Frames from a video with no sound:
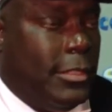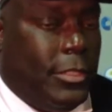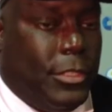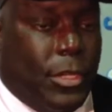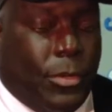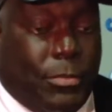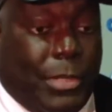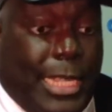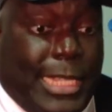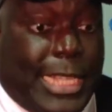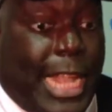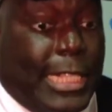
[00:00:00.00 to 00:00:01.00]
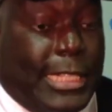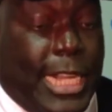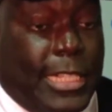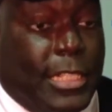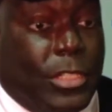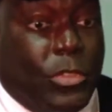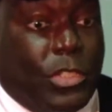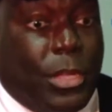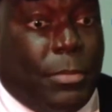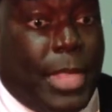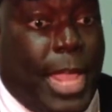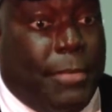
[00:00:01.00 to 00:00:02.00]
You know, but he's got a chance to do
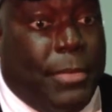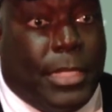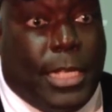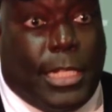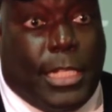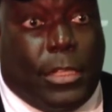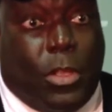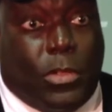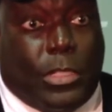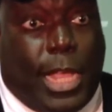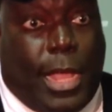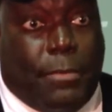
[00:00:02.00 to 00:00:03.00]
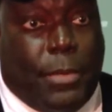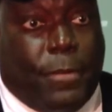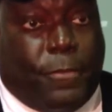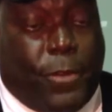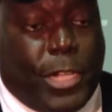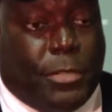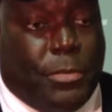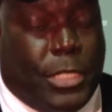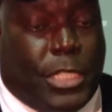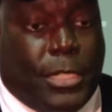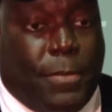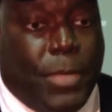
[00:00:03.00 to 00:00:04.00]
something that hadn't been done in a long time, be a freshman
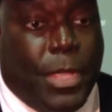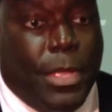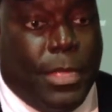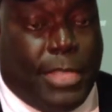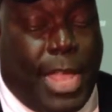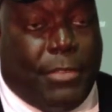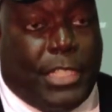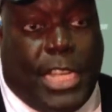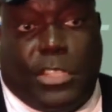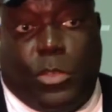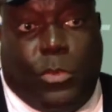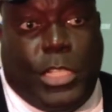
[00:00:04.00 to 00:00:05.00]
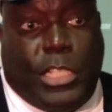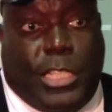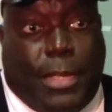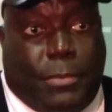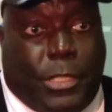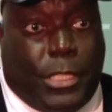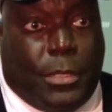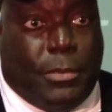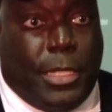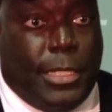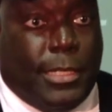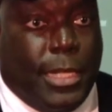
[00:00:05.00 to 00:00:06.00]
to have a chance to win the championship.
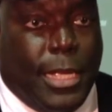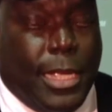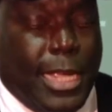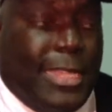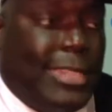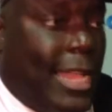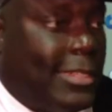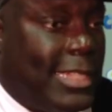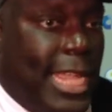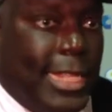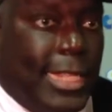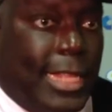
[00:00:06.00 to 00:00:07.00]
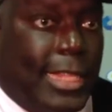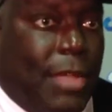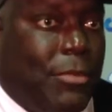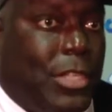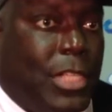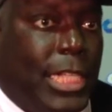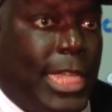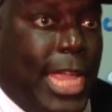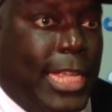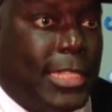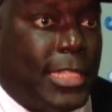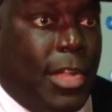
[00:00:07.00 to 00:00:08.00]
He's outstanding. I think when you look at
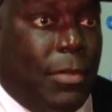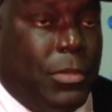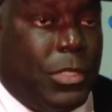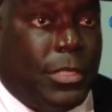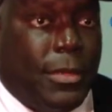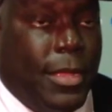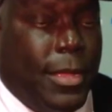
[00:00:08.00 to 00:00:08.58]
his numbers,